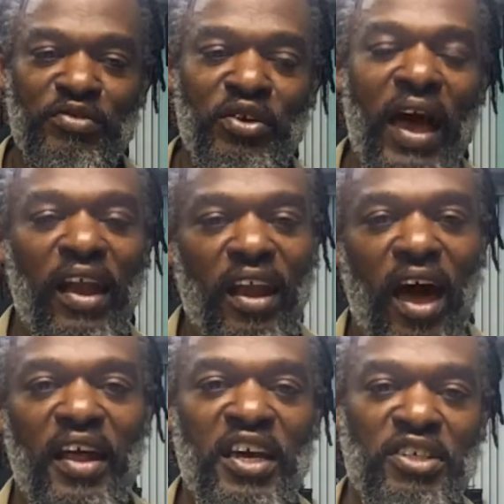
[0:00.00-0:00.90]
you got a
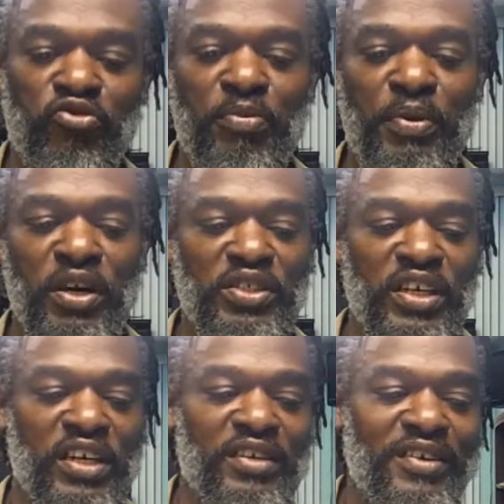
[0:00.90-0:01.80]
lot of history books
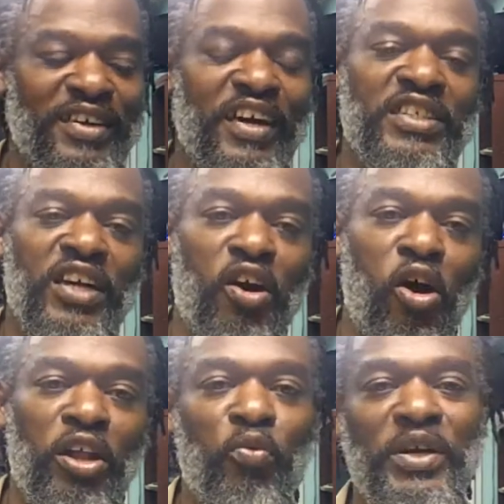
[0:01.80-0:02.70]
and it's
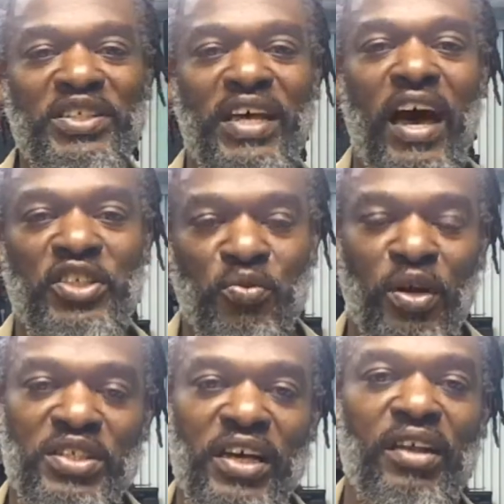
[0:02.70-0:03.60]
according to which side you
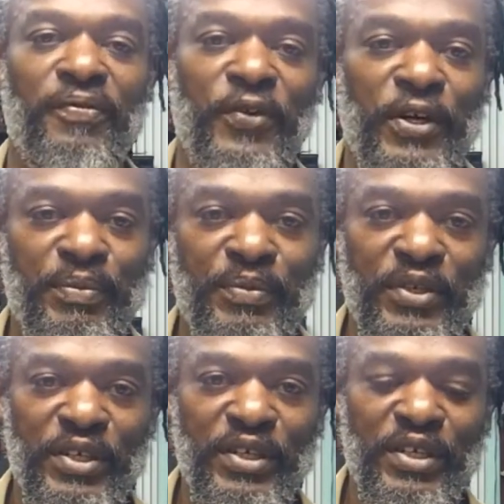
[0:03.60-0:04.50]
want to tell it from.
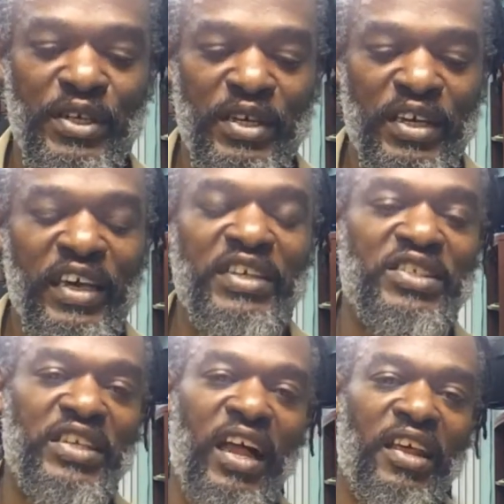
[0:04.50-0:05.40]
He's
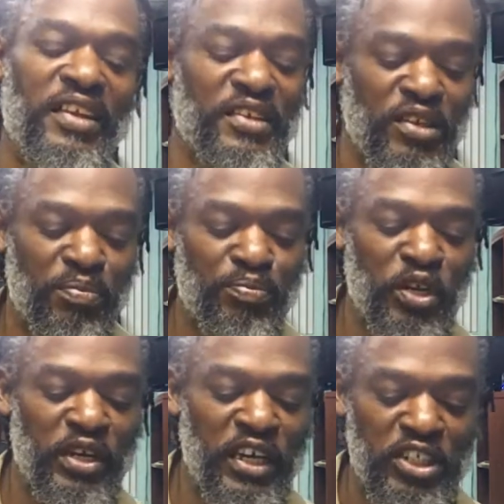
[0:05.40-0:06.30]
telling
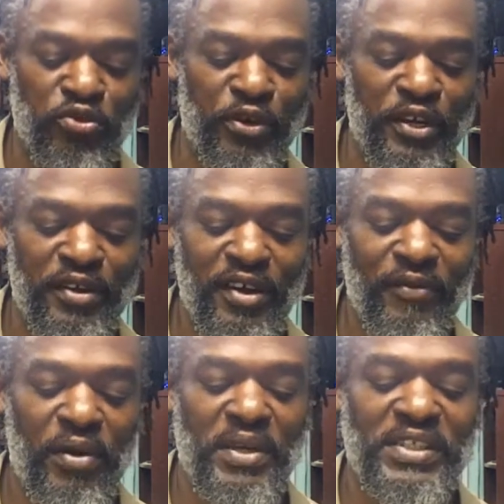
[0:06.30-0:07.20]
the history
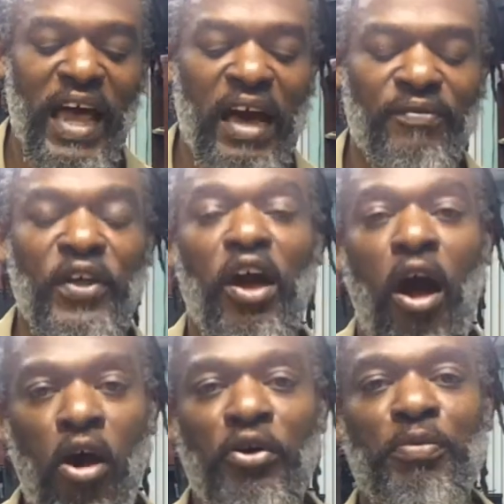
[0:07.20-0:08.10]
from the side of the
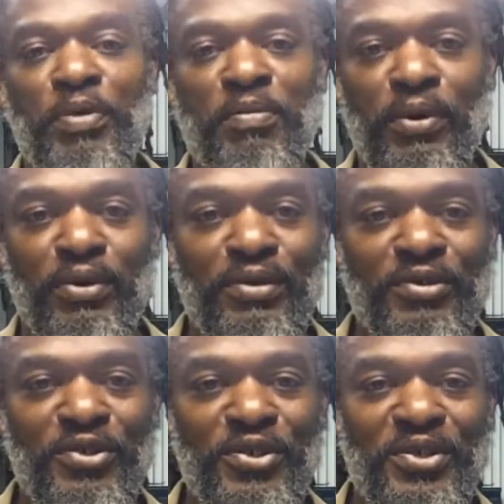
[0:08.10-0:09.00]
conquered people.
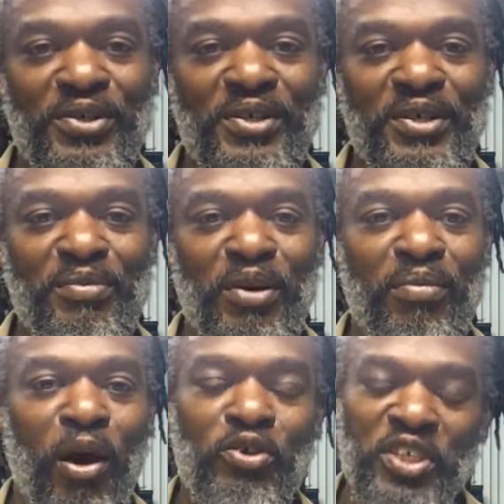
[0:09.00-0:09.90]
But
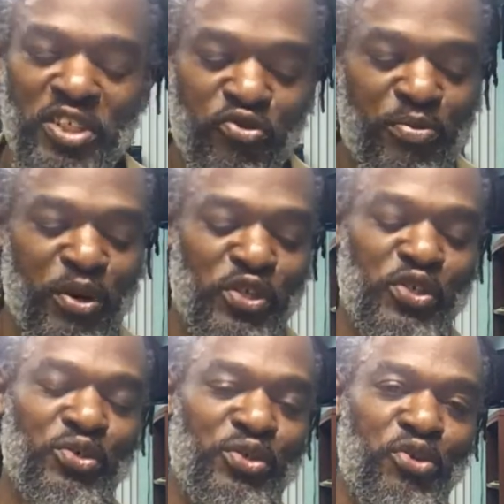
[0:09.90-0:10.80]
most history books
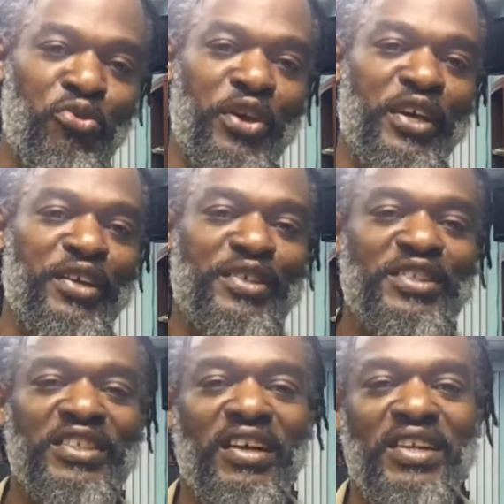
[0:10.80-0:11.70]
you read
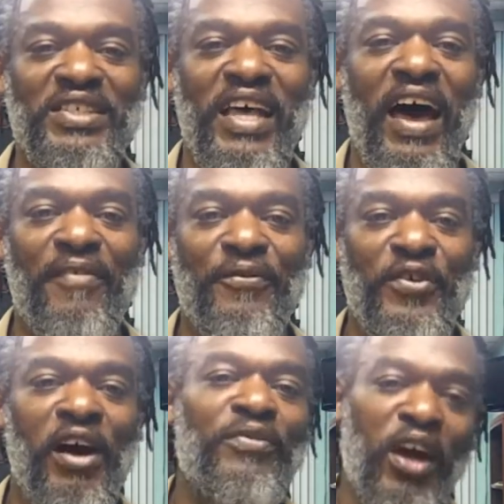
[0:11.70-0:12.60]
tell the side
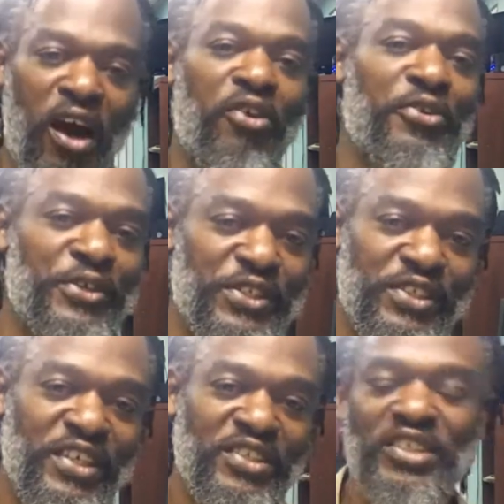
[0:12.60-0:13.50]
of the conquerors.
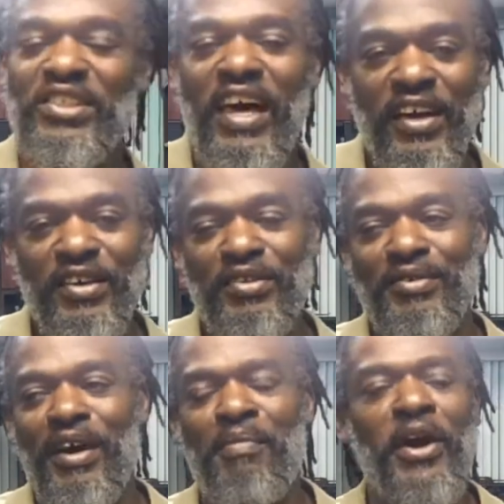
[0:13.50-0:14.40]
Just like
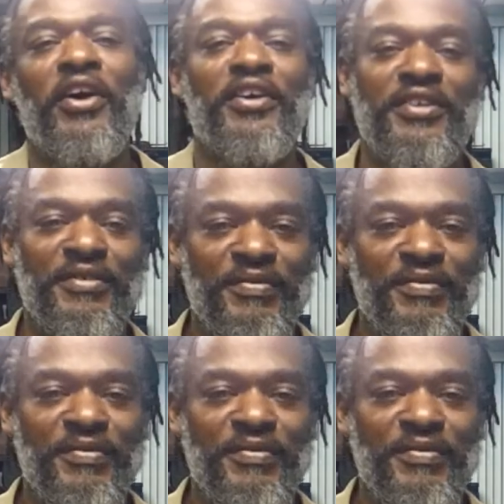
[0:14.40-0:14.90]
America.